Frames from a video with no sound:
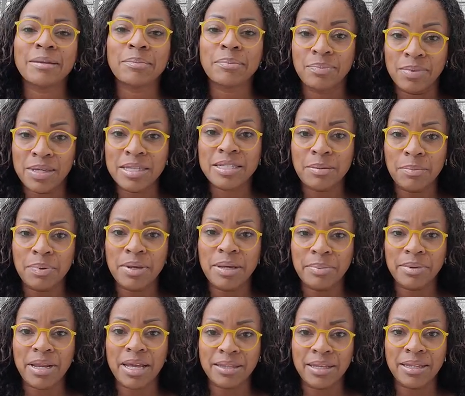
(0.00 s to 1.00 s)
it's some
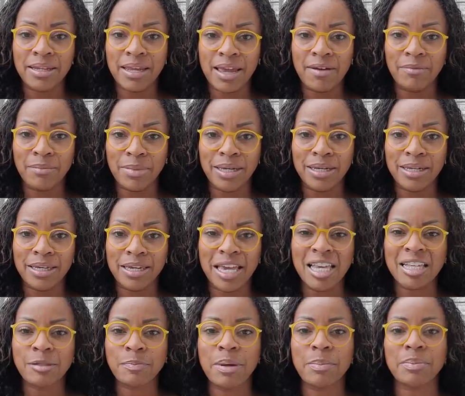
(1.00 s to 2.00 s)
people out there that have money.
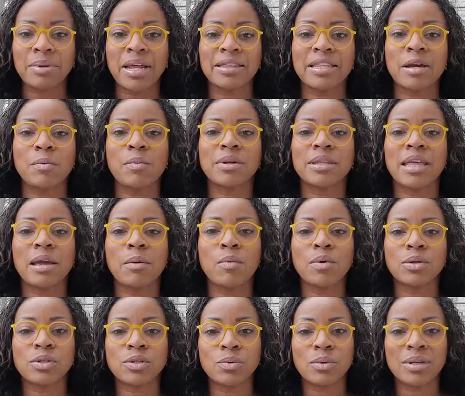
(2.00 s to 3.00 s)
It's people out there that
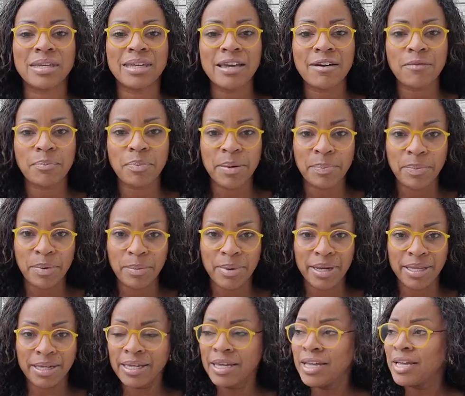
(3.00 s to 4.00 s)
want to give people
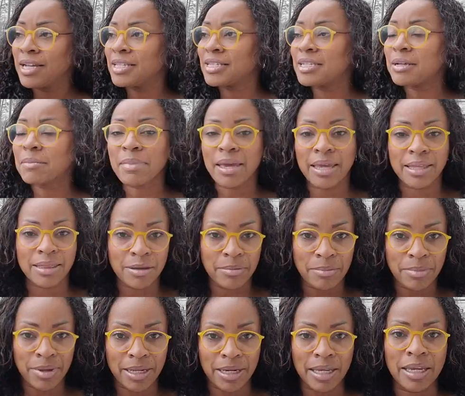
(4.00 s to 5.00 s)
money to make them
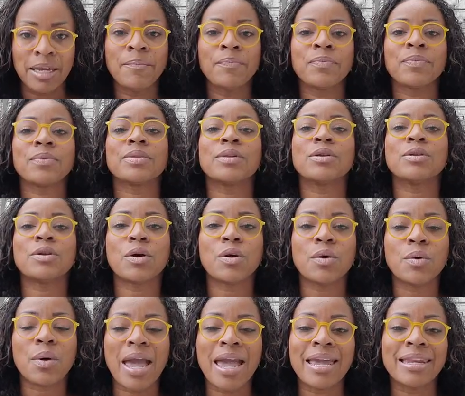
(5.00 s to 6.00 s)
money,
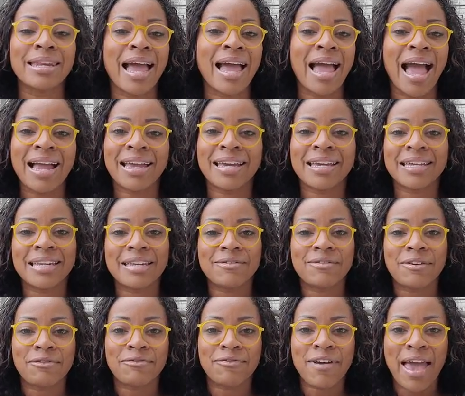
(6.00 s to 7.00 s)
and I couldn't
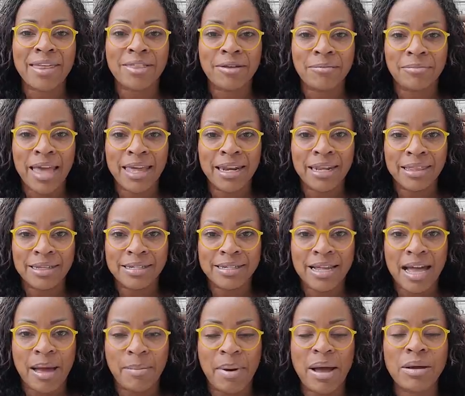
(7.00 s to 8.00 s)
even fathom that at the
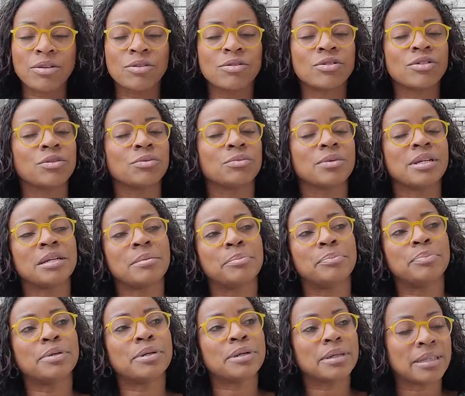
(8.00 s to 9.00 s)
time. I used to read a
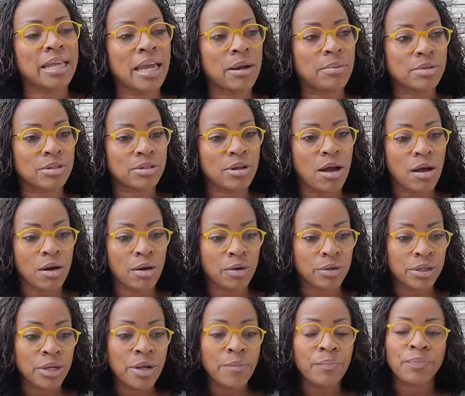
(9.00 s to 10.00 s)
book that was called
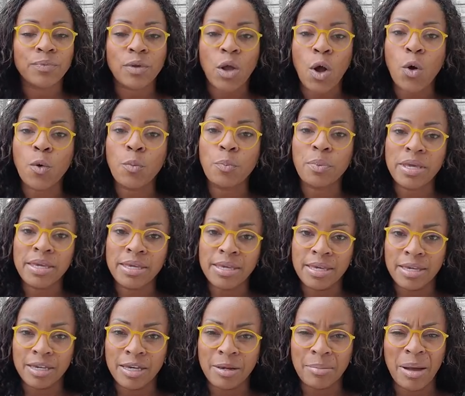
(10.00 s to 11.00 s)

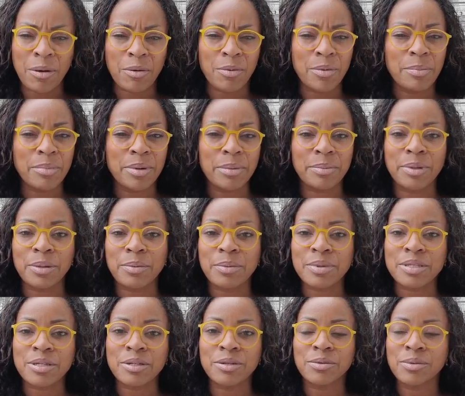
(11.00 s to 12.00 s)
OPM. I remember it
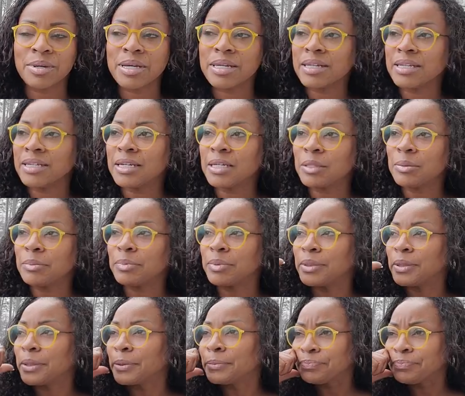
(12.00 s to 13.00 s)
was a green and yellow book